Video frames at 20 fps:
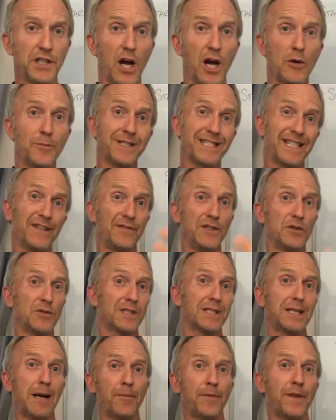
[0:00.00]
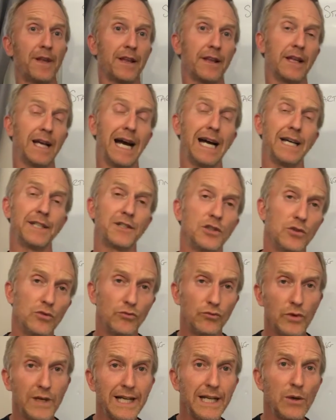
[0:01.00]
I hope it's given you something to
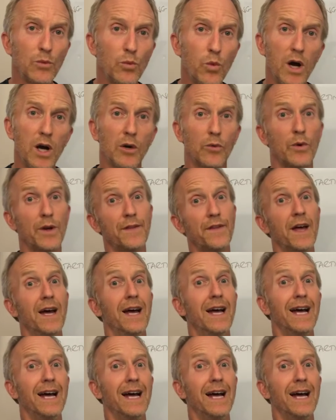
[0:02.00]
really work with